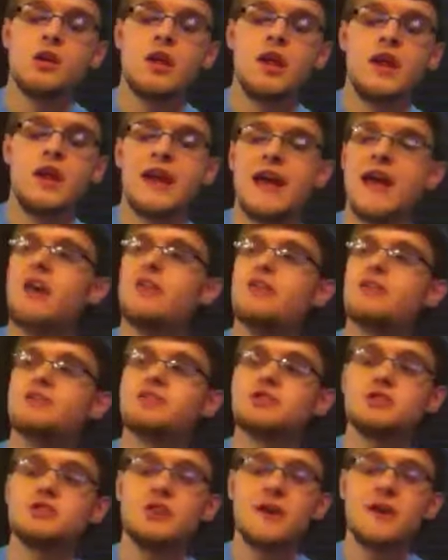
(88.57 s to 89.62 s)
and how the
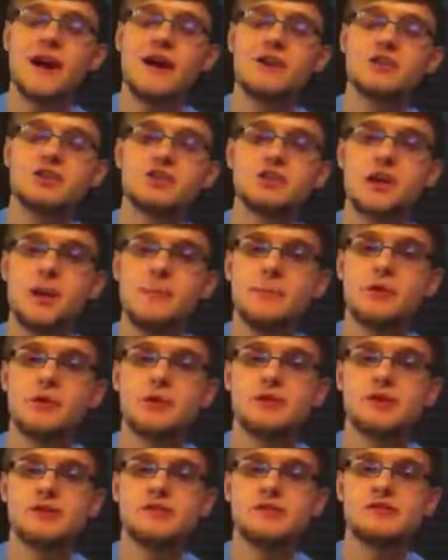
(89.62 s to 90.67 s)
you know how a
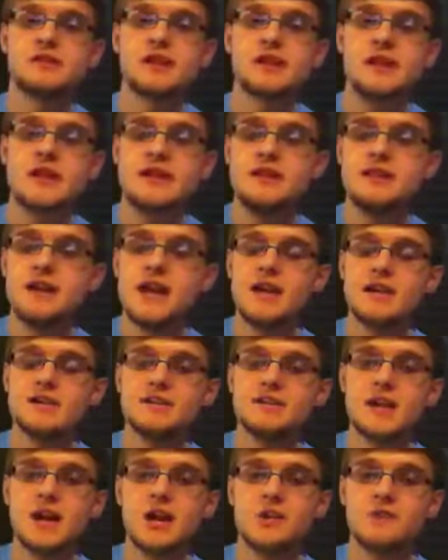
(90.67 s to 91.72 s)
shepherd is he
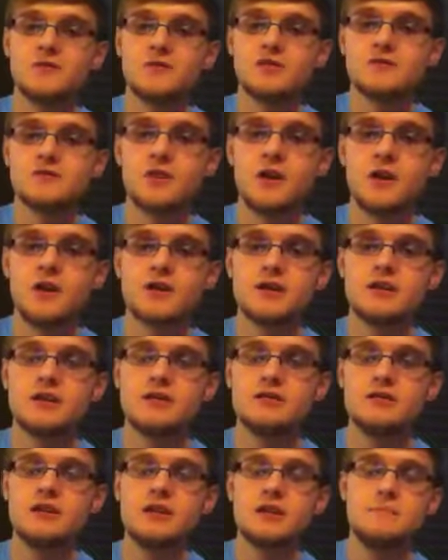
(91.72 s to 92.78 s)
takes care of his flock
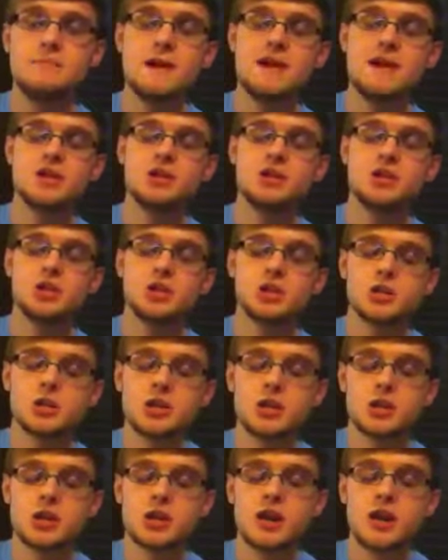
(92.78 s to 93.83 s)
he he makes
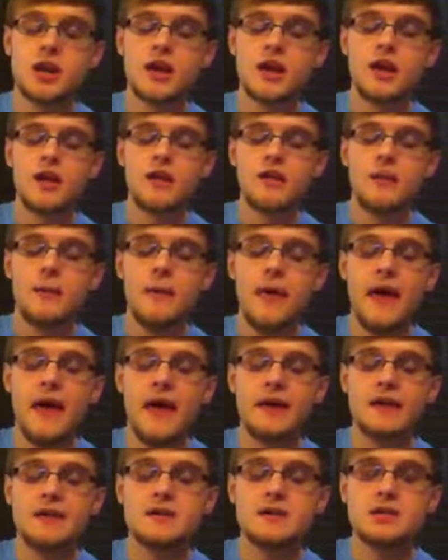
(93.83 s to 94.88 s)
sure
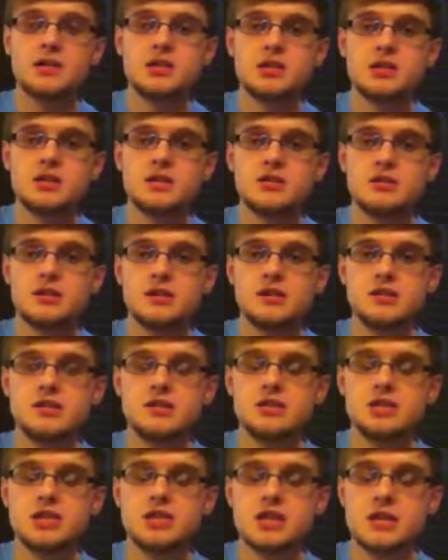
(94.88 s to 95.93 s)
that his his
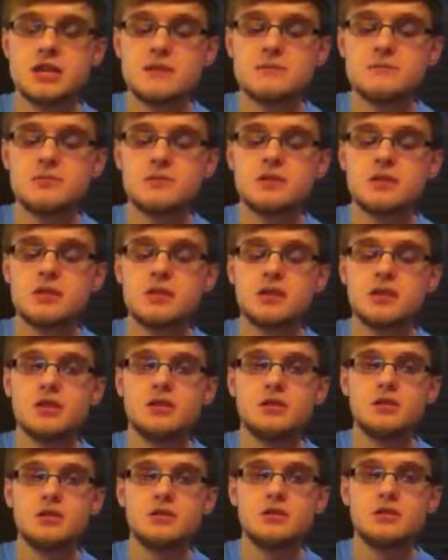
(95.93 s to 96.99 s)
sheep
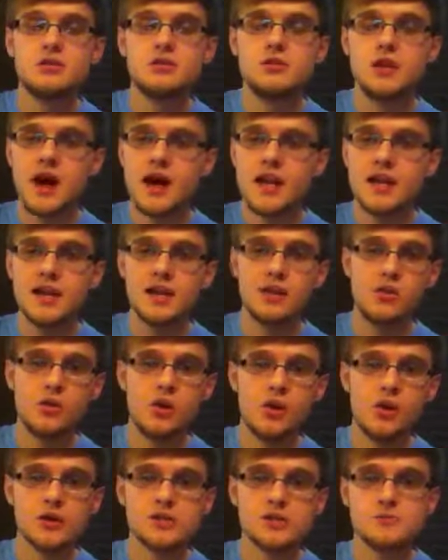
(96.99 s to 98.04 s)
do not get
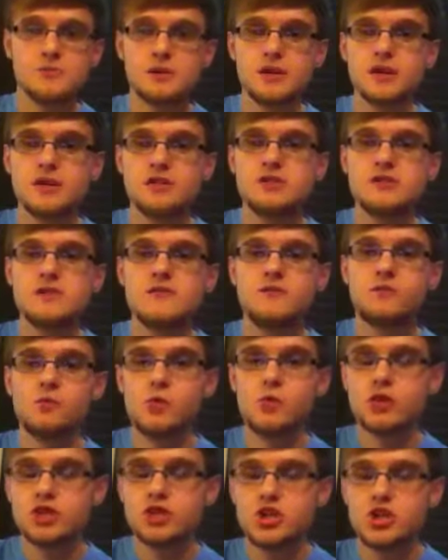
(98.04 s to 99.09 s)
lost because if
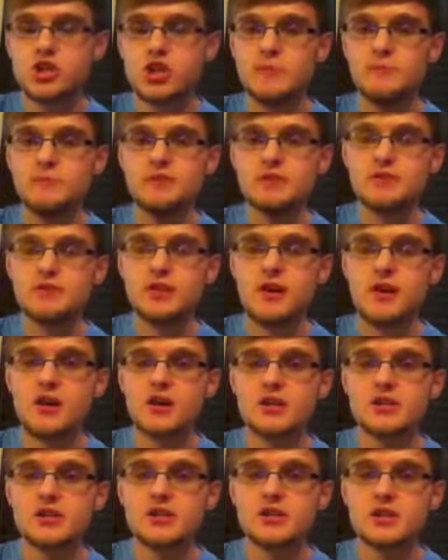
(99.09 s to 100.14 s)
one sheep is
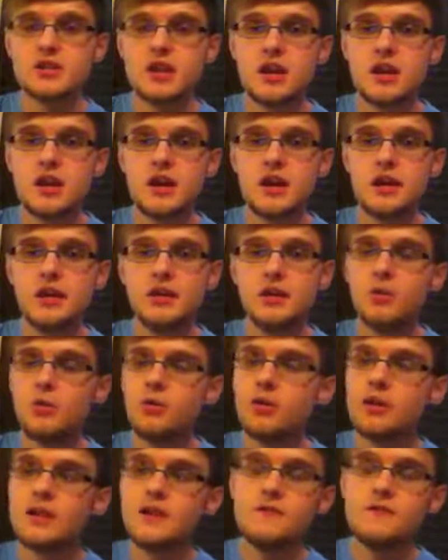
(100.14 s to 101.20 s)
lost
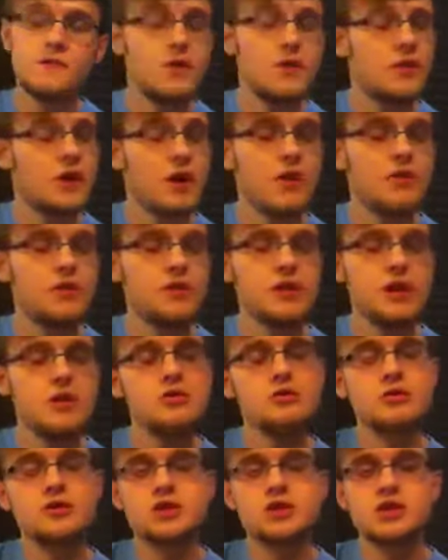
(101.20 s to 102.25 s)
he'll leave all the
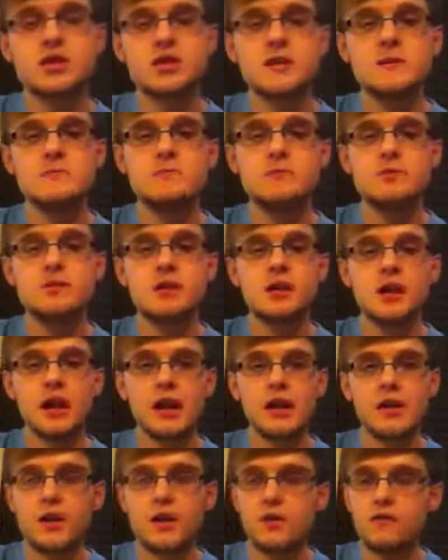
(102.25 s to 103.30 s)
other sheep
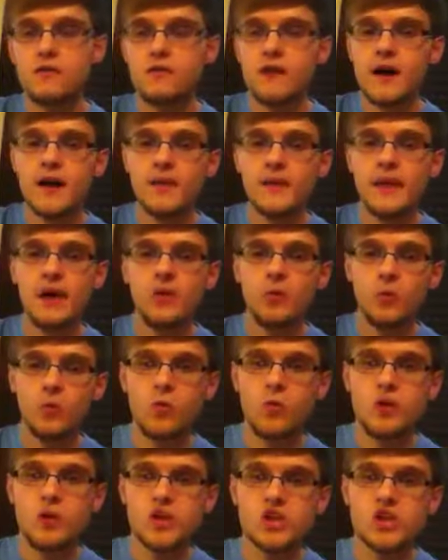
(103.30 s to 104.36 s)
and go find that
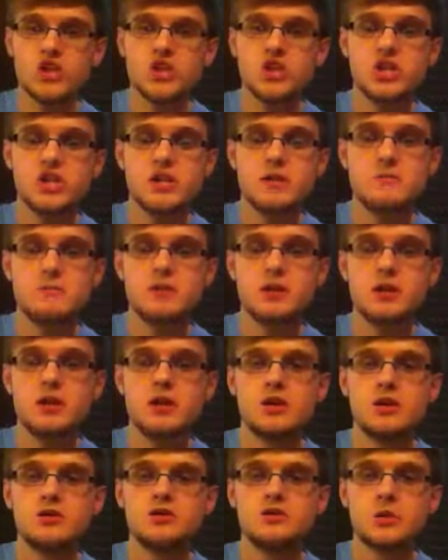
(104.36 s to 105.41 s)
one sheep
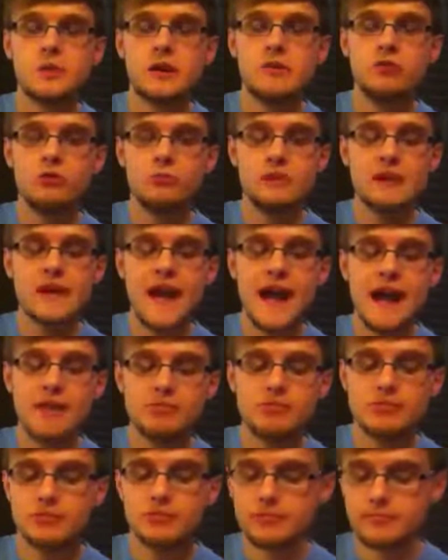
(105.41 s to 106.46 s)
so he will be
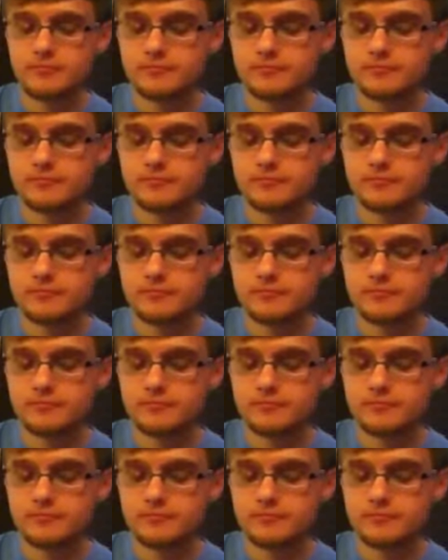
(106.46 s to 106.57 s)
happy